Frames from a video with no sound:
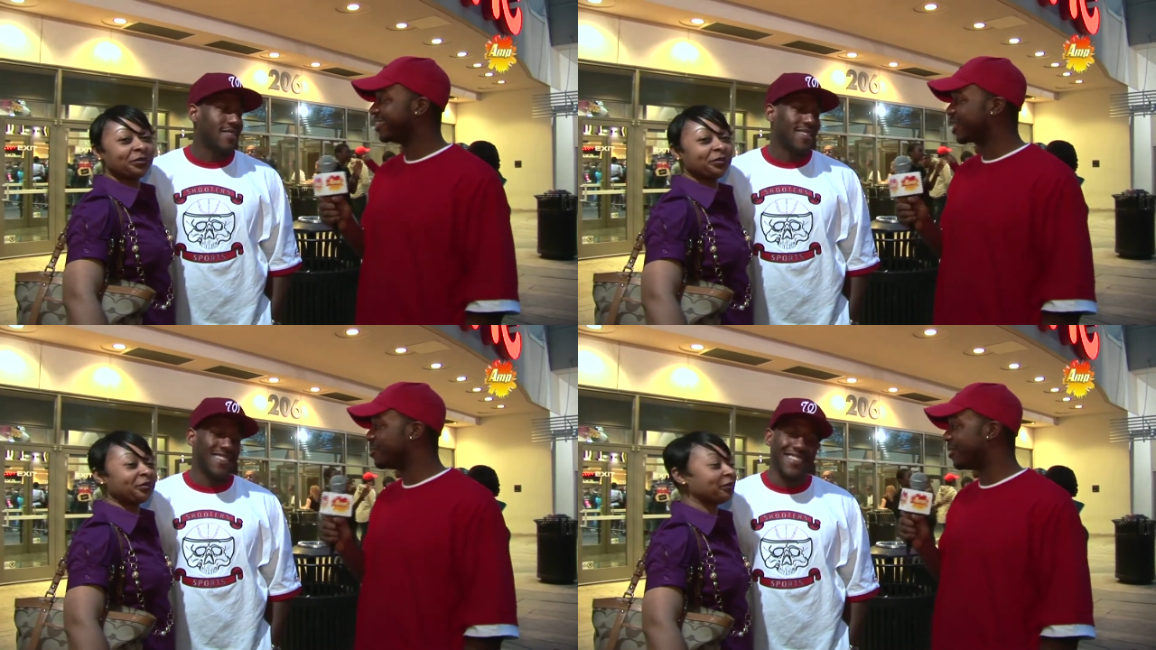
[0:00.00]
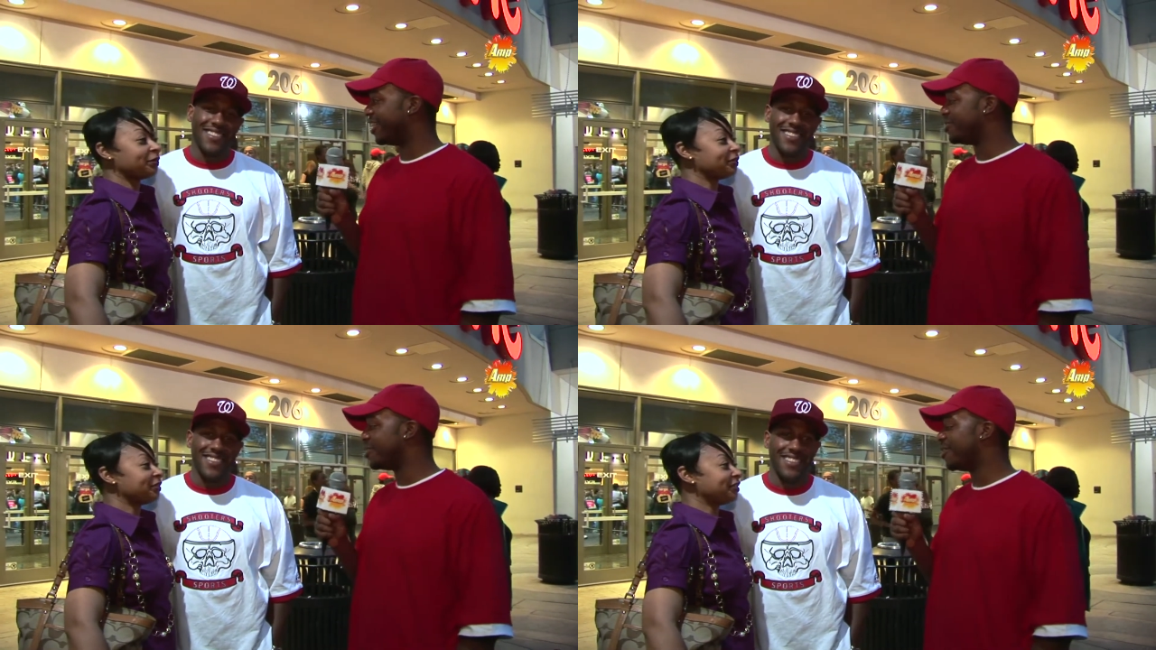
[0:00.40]
Speaker 1: Come on,
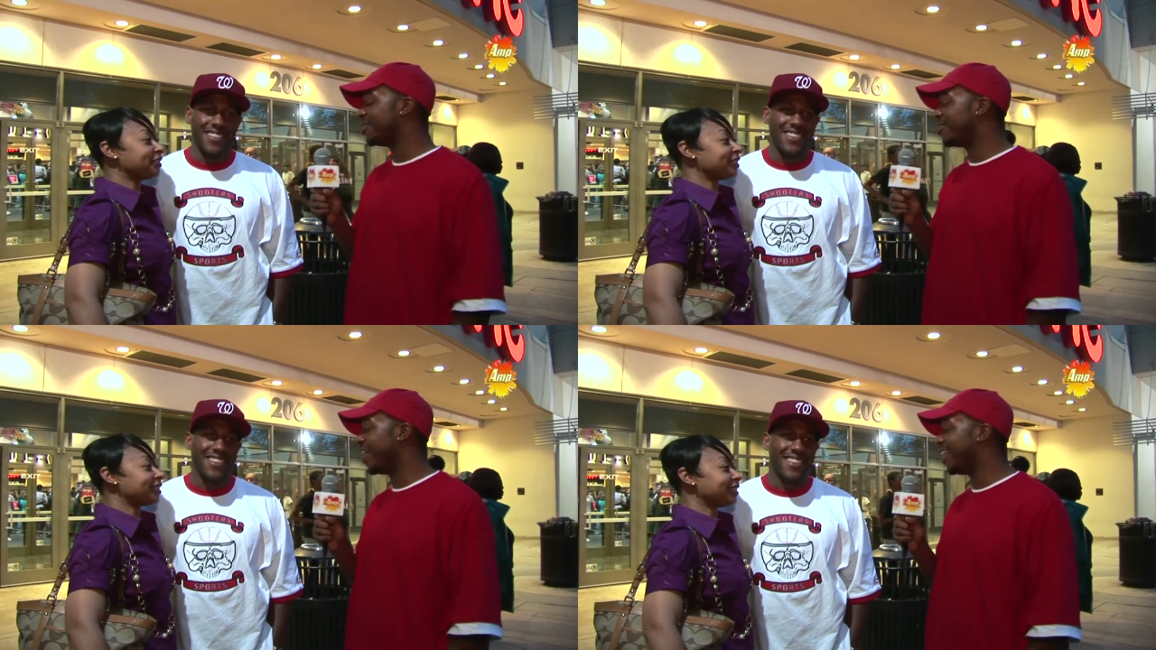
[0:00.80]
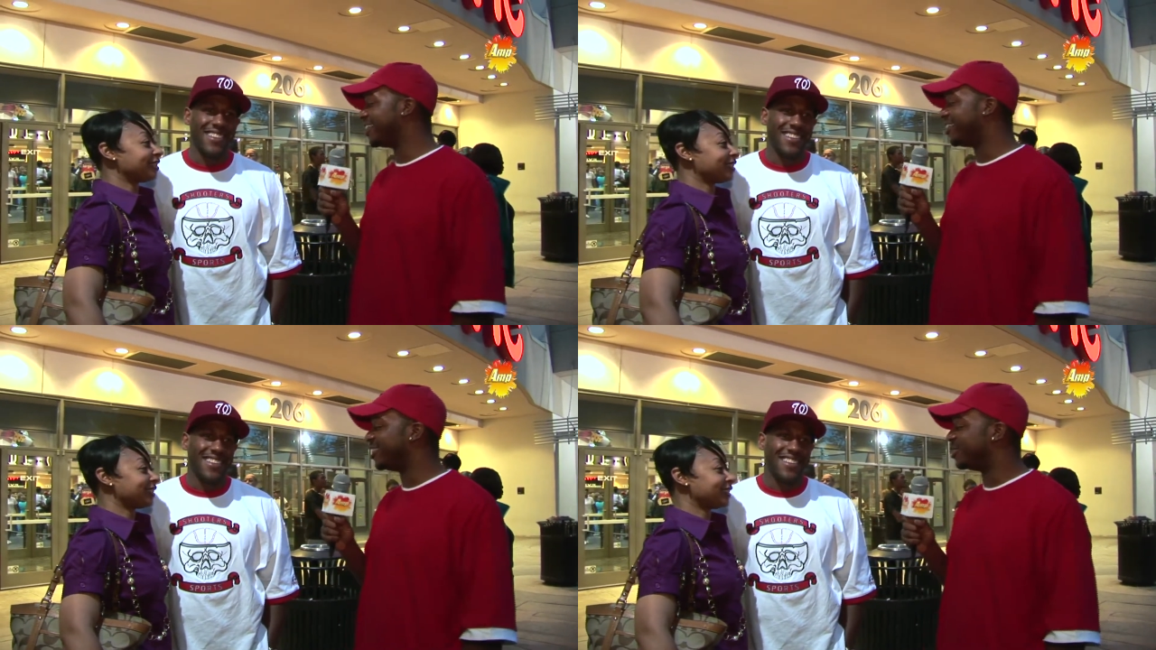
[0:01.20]
Ed. You know, you know, I had
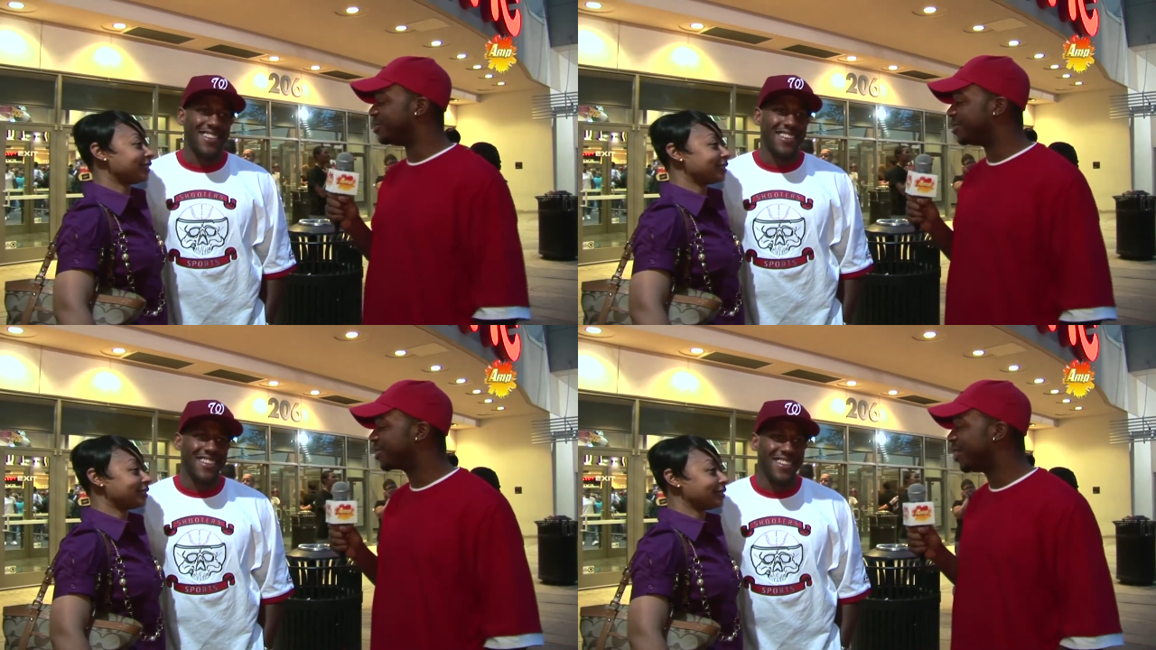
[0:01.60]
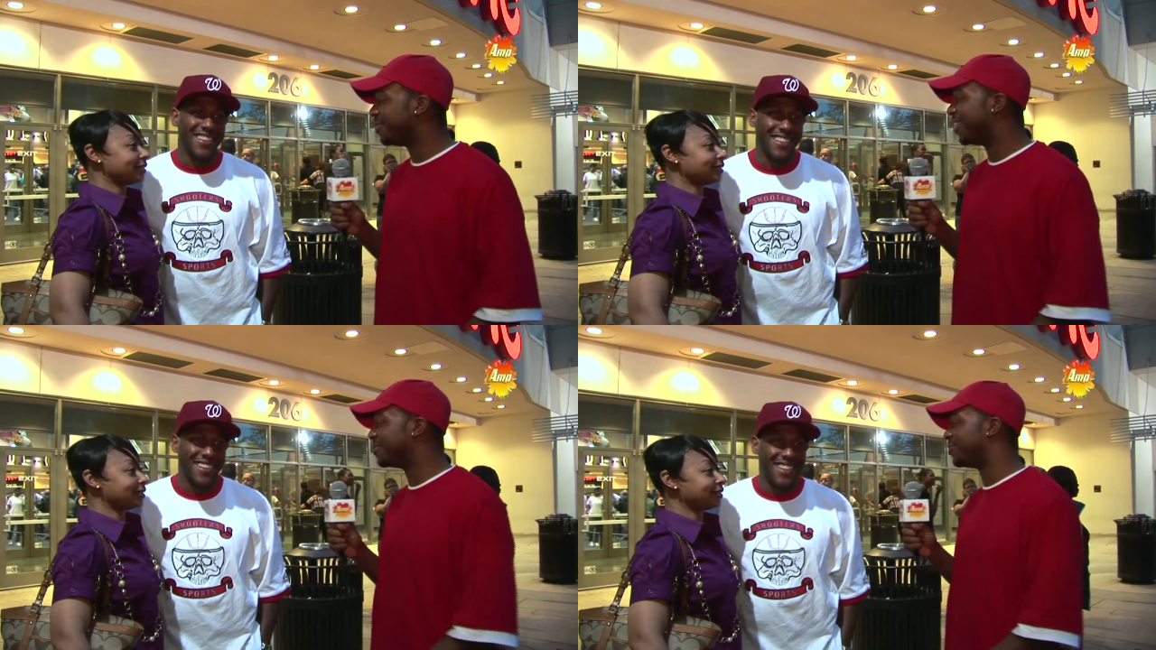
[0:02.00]
to get you. You were
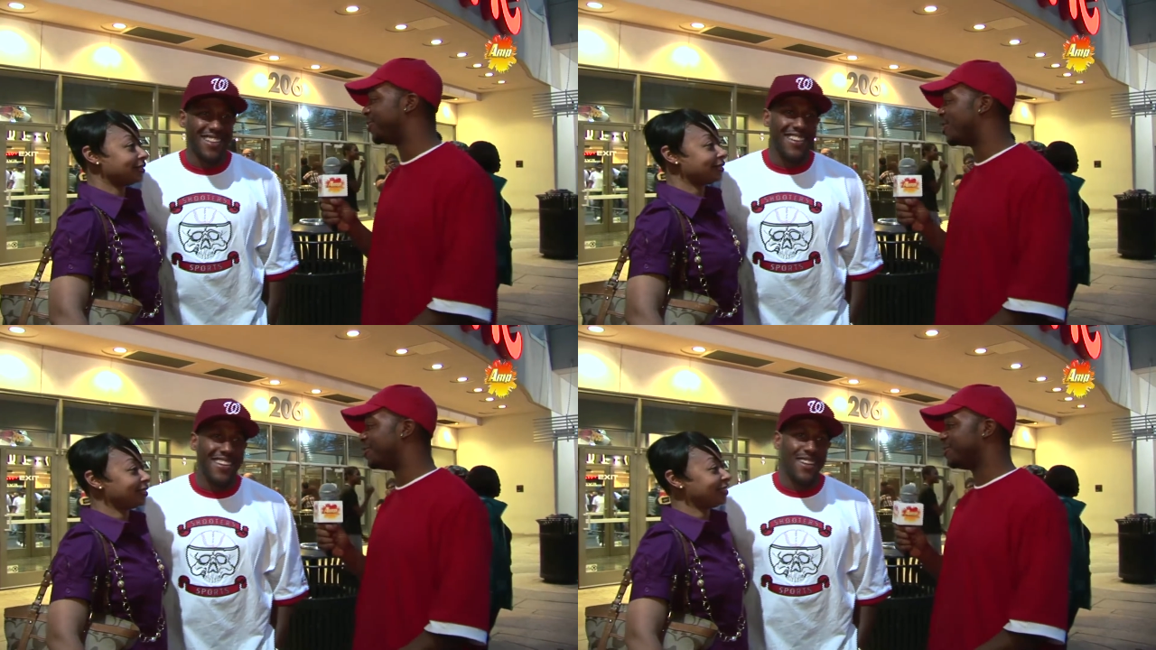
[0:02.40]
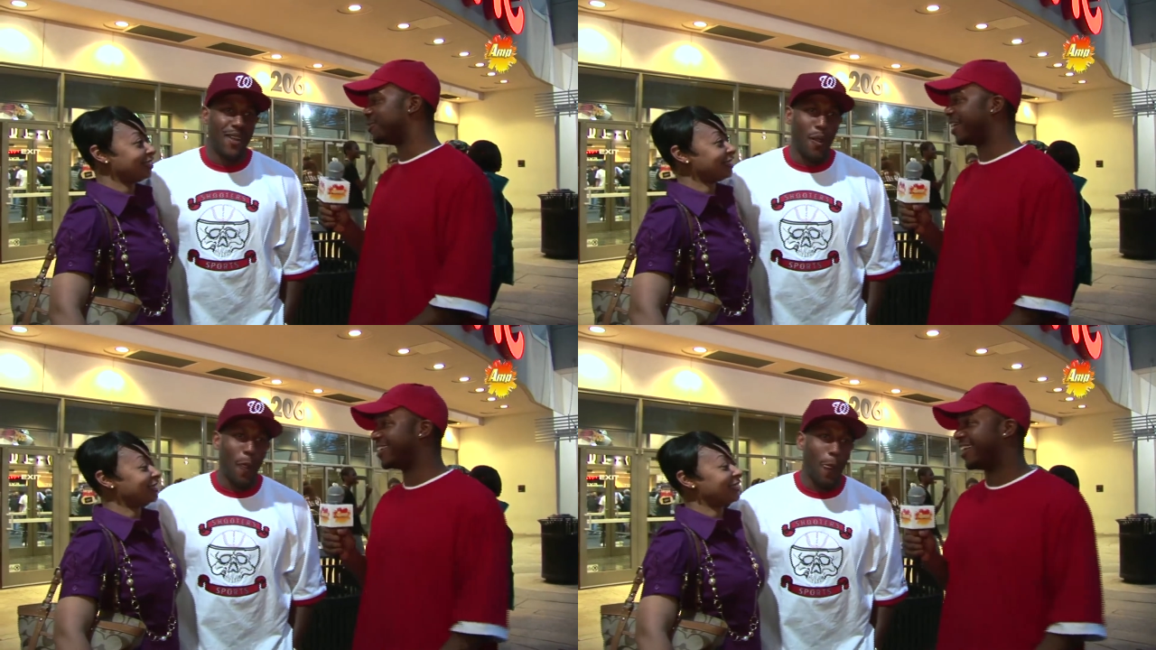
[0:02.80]
coming out to film, and you
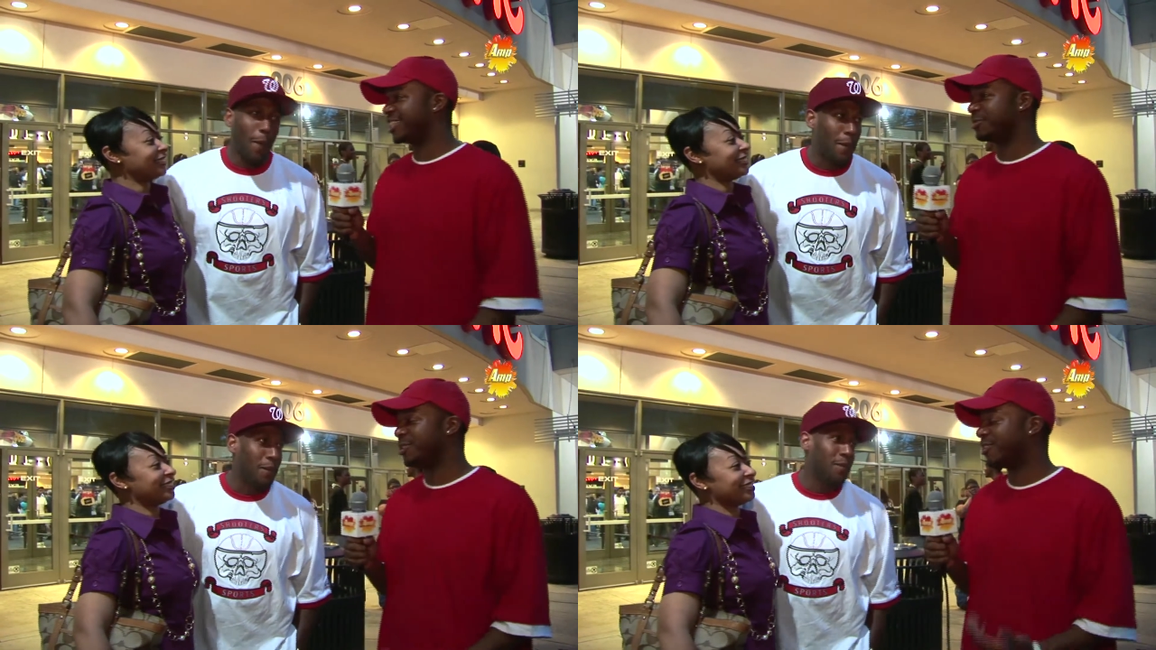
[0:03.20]
recognized me.